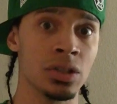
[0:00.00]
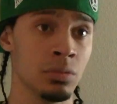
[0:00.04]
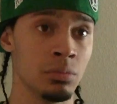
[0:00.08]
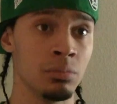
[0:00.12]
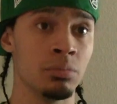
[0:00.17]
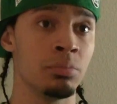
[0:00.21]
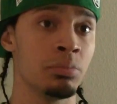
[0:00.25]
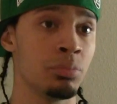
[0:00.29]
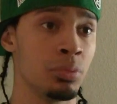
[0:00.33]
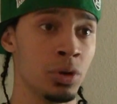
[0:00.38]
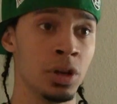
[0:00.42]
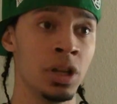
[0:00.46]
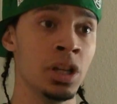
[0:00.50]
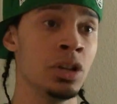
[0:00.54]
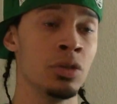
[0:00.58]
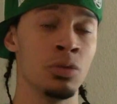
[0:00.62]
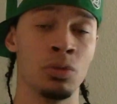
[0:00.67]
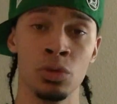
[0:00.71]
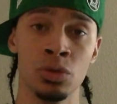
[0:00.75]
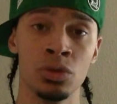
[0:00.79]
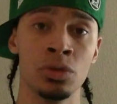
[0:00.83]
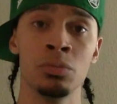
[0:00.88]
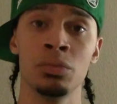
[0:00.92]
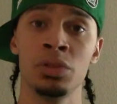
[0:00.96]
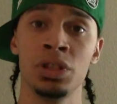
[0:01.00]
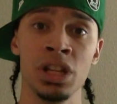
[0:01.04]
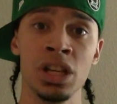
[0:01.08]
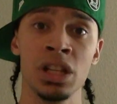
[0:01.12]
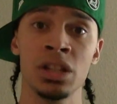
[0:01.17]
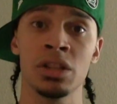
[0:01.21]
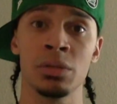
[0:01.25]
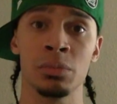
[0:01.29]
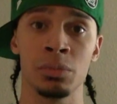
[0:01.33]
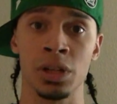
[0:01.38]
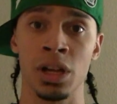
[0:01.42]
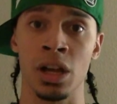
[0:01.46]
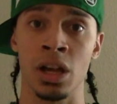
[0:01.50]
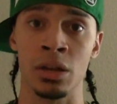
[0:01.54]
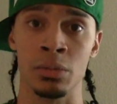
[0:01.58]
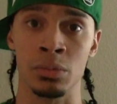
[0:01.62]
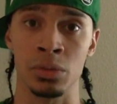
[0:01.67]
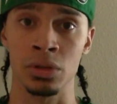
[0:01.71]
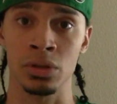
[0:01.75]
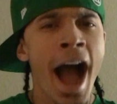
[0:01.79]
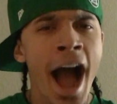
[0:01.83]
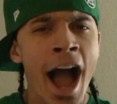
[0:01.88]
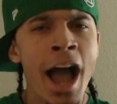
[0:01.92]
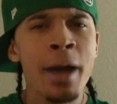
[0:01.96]
Some pretty gruesome shit sometimes.
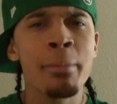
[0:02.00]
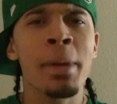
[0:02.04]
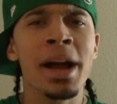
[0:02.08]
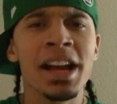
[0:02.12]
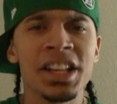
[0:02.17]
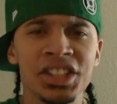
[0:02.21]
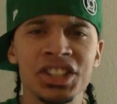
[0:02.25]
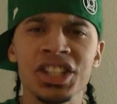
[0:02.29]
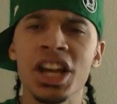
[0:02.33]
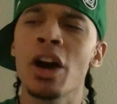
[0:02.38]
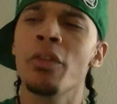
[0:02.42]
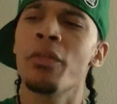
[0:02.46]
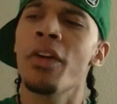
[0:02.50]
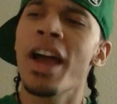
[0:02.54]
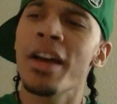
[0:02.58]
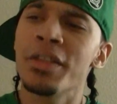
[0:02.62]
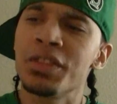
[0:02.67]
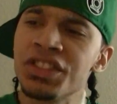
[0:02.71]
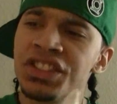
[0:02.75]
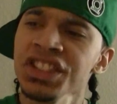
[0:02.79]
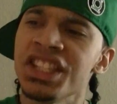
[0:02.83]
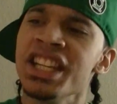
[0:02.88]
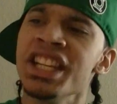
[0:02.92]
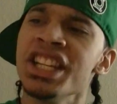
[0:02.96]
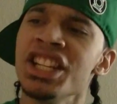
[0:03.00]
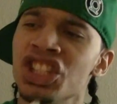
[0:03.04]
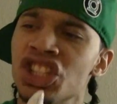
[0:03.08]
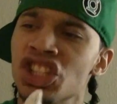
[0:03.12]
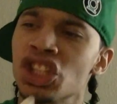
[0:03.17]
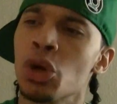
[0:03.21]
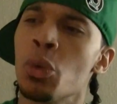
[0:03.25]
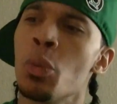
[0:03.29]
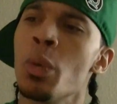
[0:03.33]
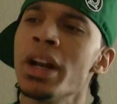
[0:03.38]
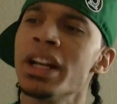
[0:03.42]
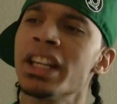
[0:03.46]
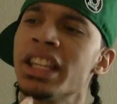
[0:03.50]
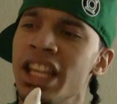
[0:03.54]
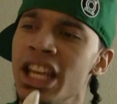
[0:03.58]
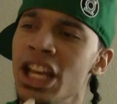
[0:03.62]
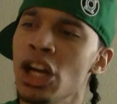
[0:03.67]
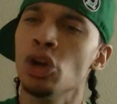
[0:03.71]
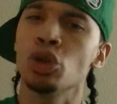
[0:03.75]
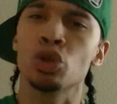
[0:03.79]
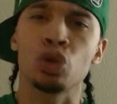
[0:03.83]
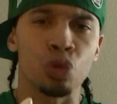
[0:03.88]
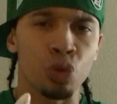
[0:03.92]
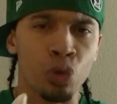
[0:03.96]
I myself have seen someone
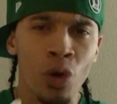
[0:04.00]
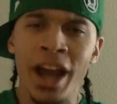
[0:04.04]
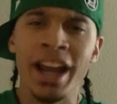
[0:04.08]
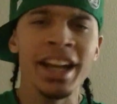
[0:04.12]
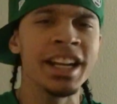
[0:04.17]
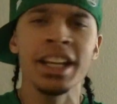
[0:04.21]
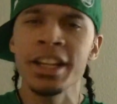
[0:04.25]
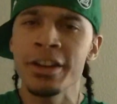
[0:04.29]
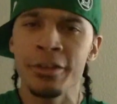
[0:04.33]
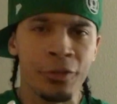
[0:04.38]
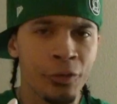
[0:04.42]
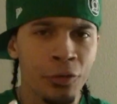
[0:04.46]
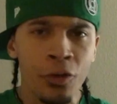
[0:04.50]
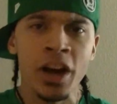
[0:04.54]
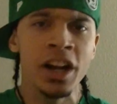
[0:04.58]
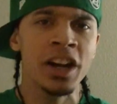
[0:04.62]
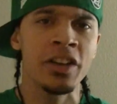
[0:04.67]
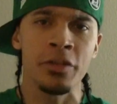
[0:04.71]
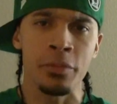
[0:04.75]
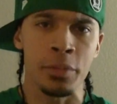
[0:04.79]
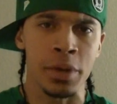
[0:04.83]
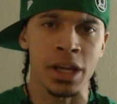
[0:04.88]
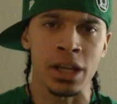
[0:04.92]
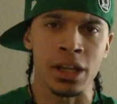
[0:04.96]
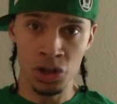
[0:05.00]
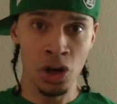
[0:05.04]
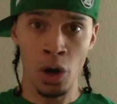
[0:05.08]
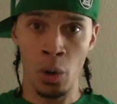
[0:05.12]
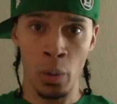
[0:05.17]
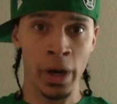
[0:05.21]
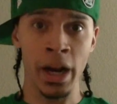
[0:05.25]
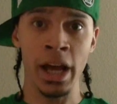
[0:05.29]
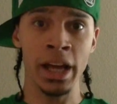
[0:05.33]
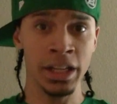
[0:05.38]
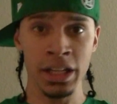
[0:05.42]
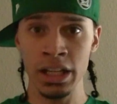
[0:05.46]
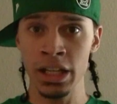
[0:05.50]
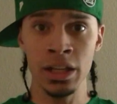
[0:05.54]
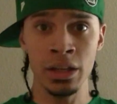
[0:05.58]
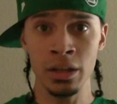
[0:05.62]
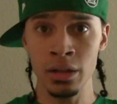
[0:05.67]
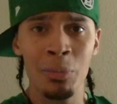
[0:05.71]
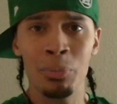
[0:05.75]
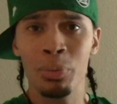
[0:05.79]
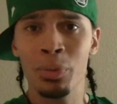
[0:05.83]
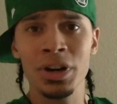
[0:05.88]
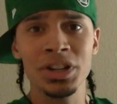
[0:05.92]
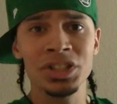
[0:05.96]
killed right in front of me. You know what I did?
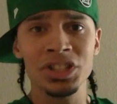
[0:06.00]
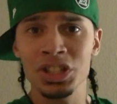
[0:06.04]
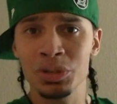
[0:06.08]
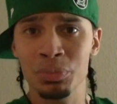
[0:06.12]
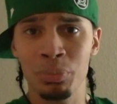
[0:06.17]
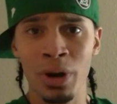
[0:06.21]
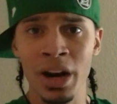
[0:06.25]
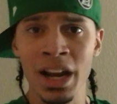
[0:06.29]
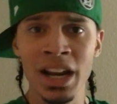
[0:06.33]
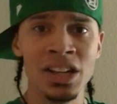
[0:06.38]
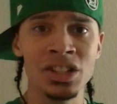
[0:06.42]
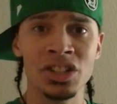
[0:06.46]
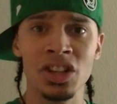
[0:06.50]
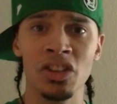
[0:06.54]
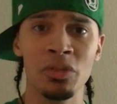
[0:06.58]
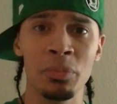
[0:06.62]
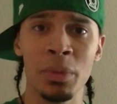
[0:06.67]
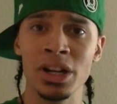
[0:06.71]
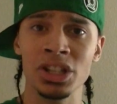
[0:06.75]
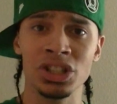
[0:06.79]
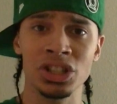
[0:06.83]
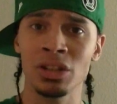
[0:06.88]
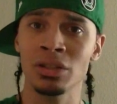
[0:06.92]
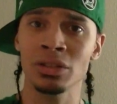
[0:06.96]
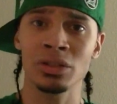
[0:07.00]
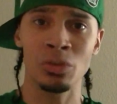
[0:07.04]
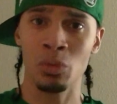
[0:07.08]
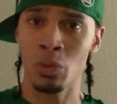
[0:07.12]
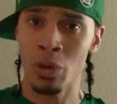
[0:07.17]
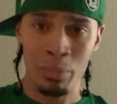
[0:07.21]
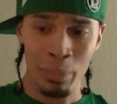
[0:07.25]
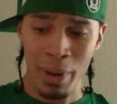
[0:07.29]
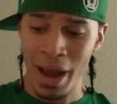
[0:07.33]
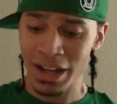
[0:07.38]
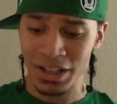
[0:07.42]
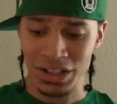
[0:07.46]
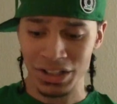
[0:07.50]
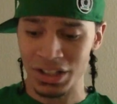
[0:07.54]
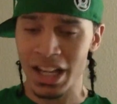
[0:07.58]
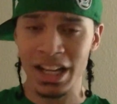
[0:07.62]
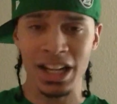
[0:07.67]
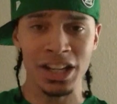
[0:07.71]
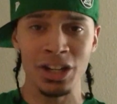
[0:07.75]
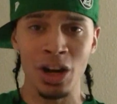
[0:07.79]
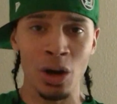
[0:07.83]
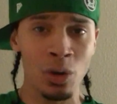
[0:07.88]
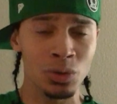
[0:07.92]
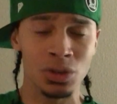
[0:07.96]
I brushed his brains off my shoulder and went back to
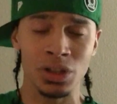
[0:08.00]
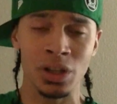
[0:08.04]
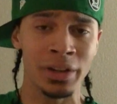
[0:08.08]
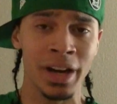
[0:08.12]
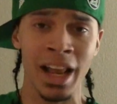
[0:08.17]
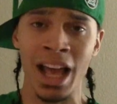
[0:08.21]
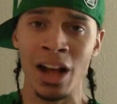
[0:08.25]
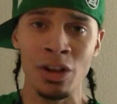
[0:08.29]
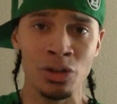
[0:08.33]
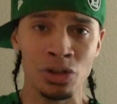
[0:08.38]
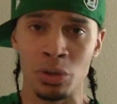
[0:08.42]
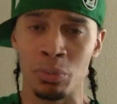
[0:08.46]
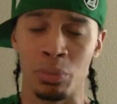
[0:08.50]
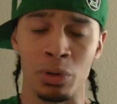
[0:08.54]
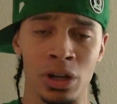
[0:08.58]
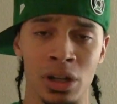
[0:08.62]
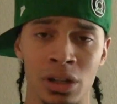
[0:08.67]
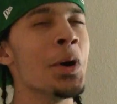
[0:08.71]
taking notes on algebra.